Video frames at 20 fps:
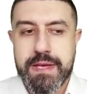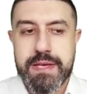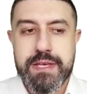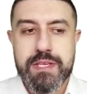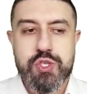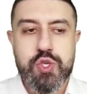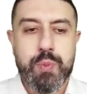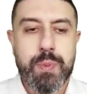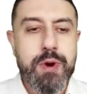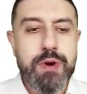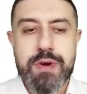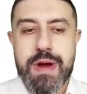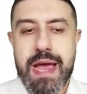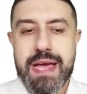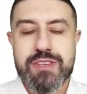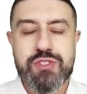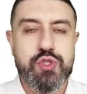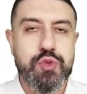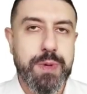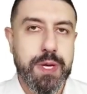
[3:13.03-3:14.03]
So barter
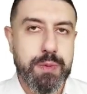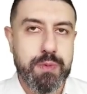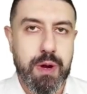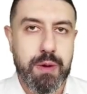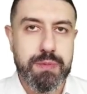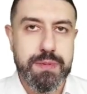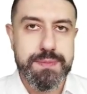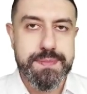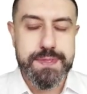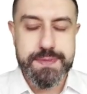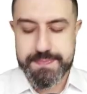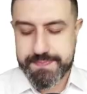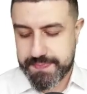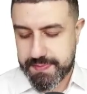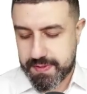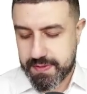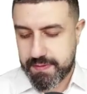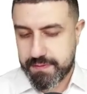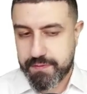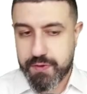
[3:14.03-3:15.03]
has too many problems.
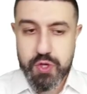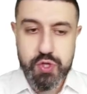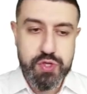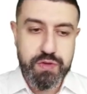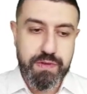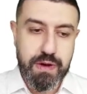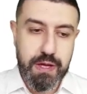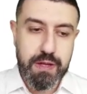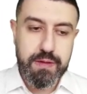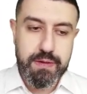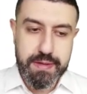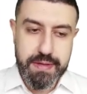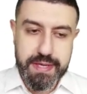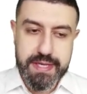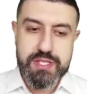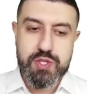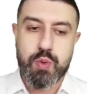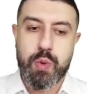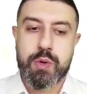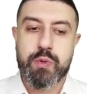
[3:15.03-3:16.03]
First of all
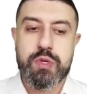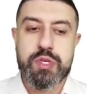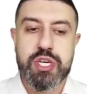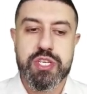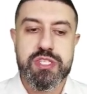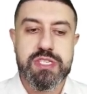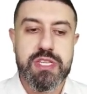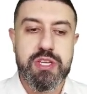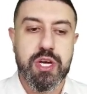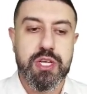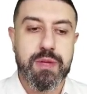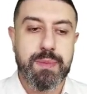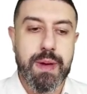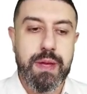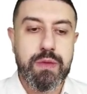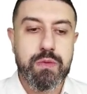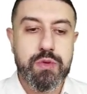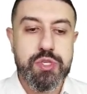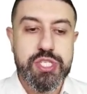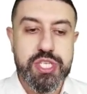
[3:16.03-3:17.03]
is the one we just talked
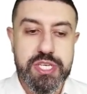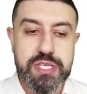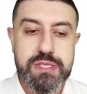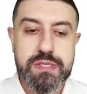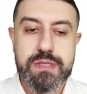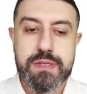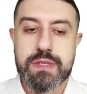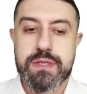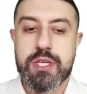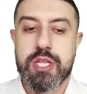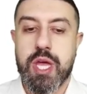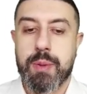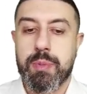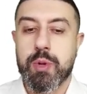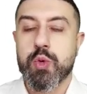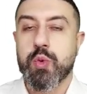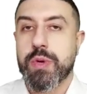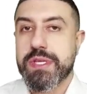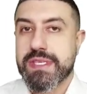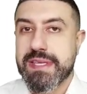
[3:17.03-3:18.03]
about, which is the
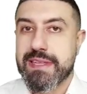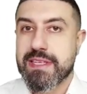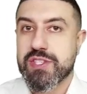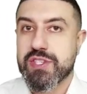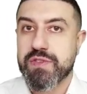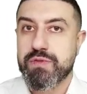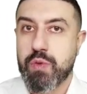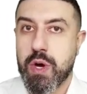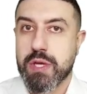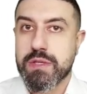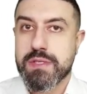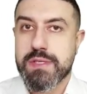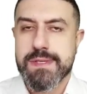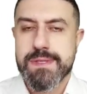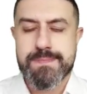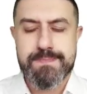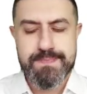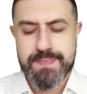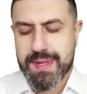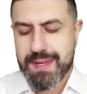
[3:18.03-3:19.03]
double coincidence of wants.
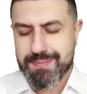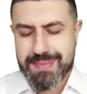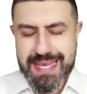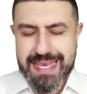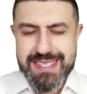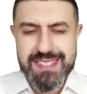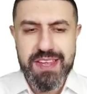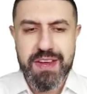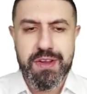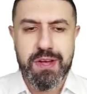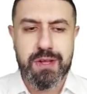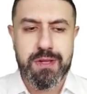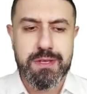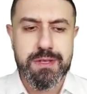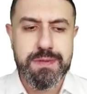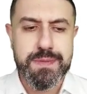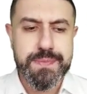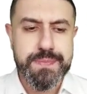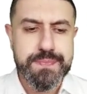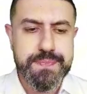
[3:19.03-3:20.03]
But that's not
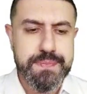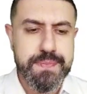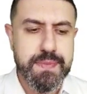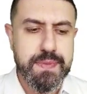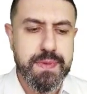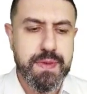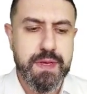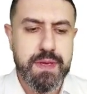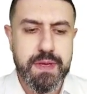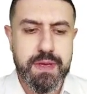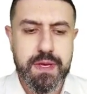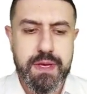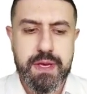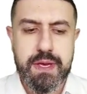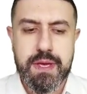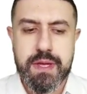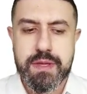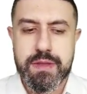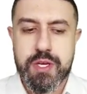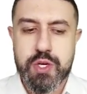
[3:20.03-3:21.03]
all.
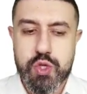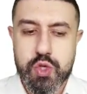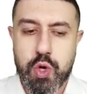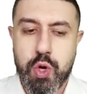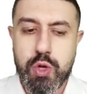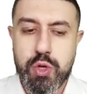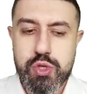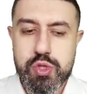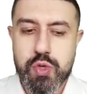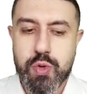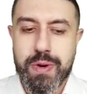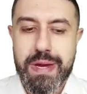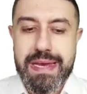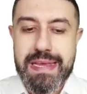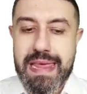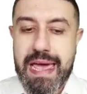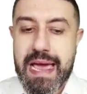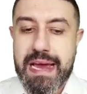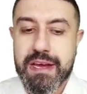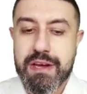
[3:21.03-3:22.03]
There's also a
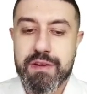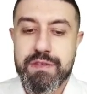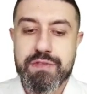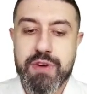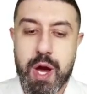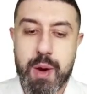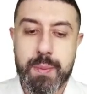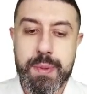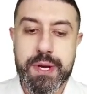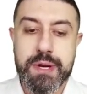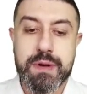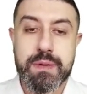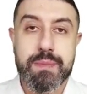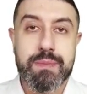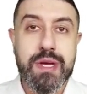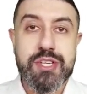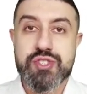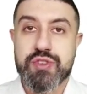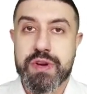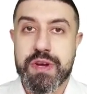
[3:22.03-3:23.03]
lack of common
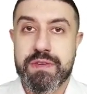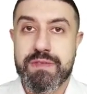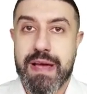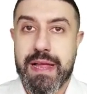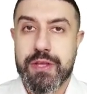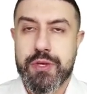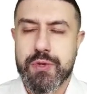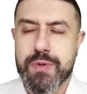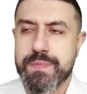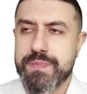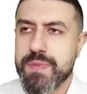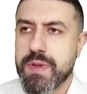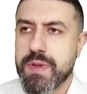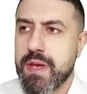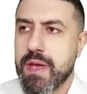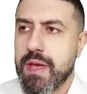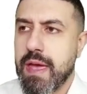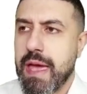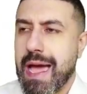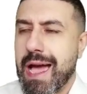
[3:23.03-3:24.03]
measuring value.
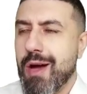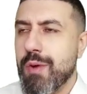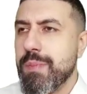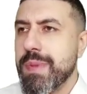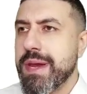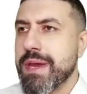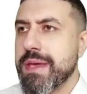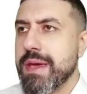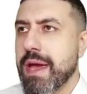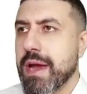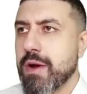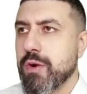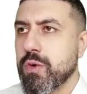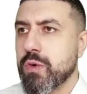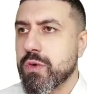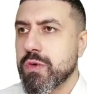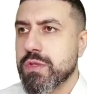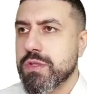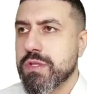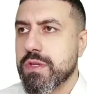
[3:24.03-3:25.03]
How many
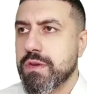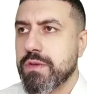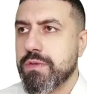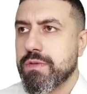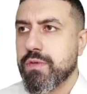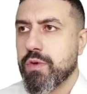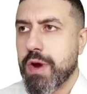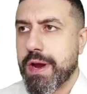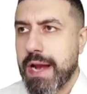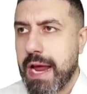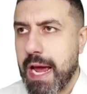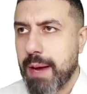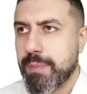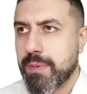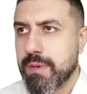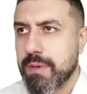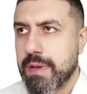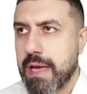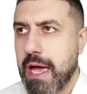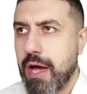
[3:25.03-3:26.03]
arrows for an
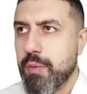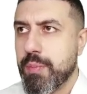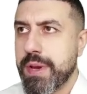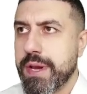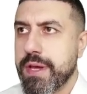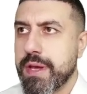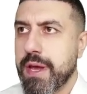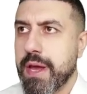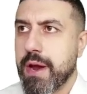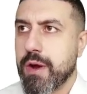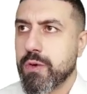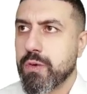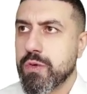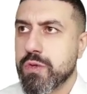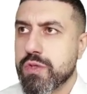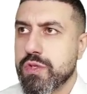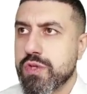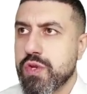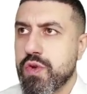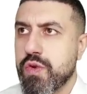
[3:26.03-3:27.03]
apple? How many
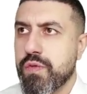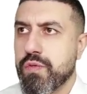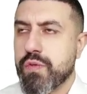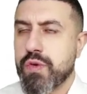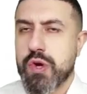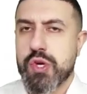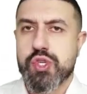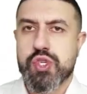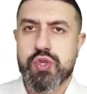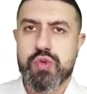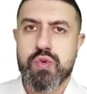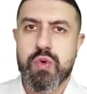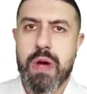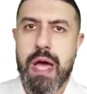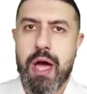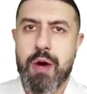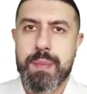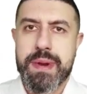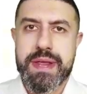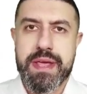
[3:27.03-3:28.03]
arrows for a shoe?
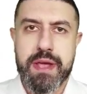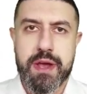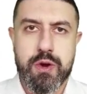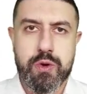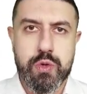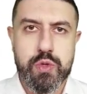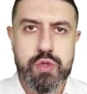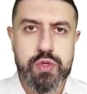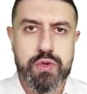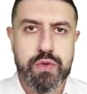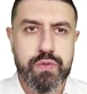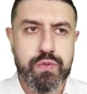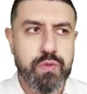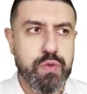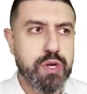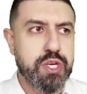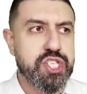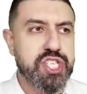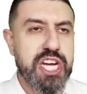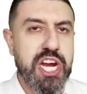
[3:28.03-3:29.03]
How many arrows for
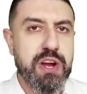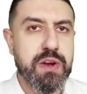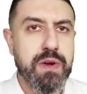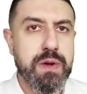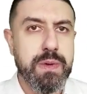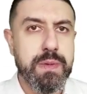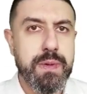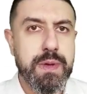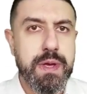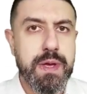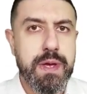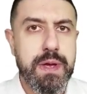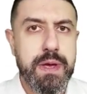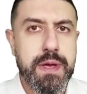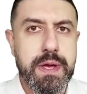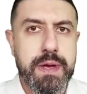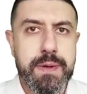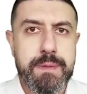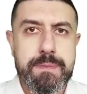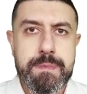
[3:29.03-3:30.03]
a chair?
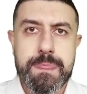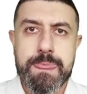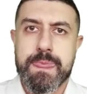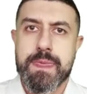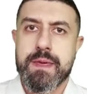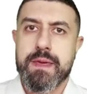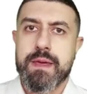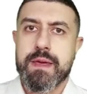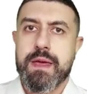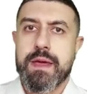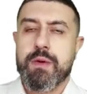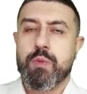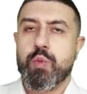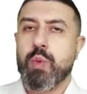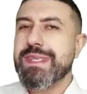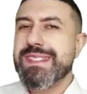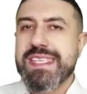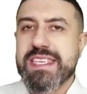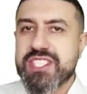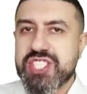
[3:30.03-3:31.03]

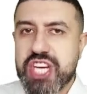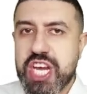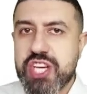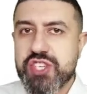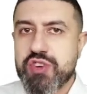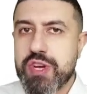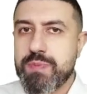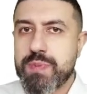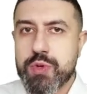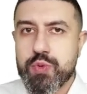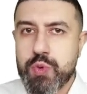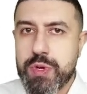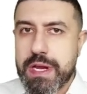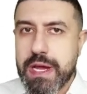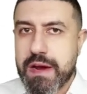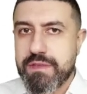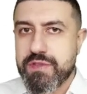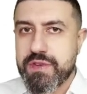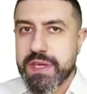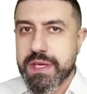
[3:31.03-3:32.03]
What's the exchange rate between
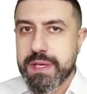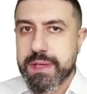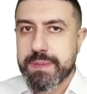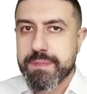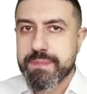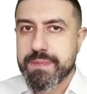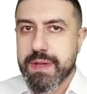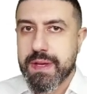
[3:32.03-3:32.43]
everything?